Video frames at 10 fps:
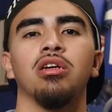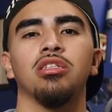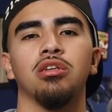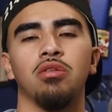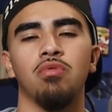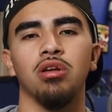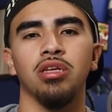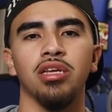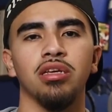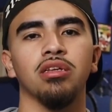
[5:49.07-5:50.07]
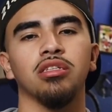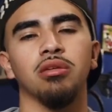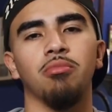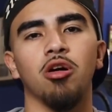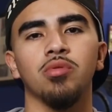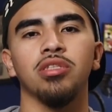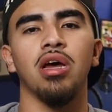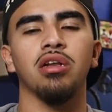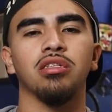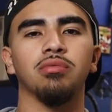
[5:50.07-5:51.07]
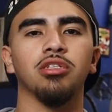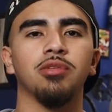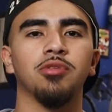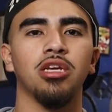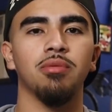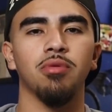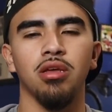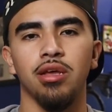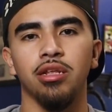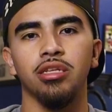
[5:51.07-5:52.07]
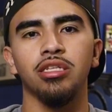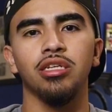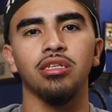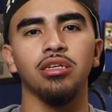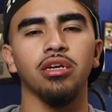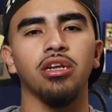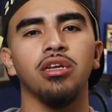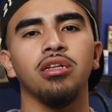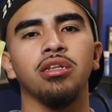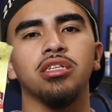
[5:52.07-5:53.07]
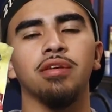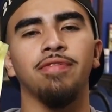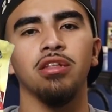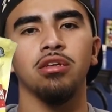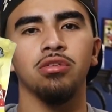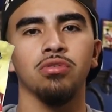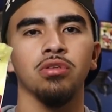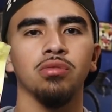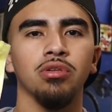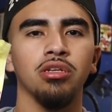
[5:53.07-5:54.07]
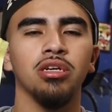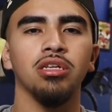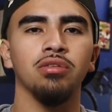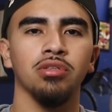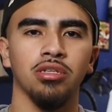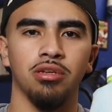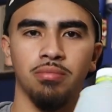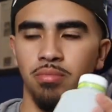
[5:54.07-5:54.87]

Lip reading: you're also gonna want to get some Barbicide and some Shape. This is just gonna clean and disinfect your tools when you're done using them.